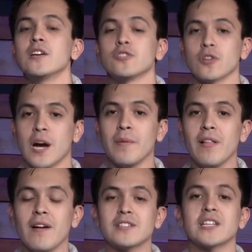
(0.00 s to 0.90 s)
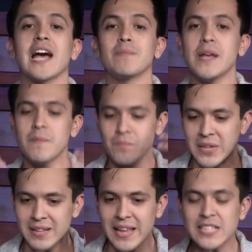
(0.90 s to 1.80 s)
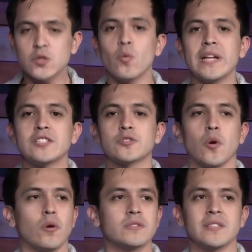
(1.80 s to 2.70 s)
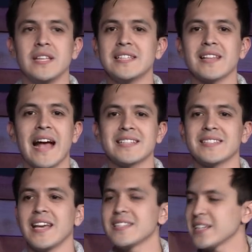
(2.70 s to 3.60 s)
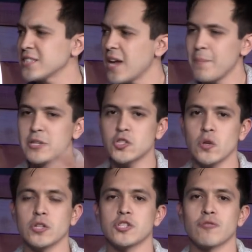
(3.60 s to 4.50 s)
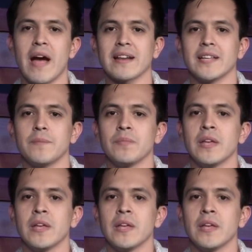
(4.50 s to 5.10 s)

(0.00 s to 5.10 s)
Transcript: So come alongside me. Let's win souls in these last days. Let's not be so distracted.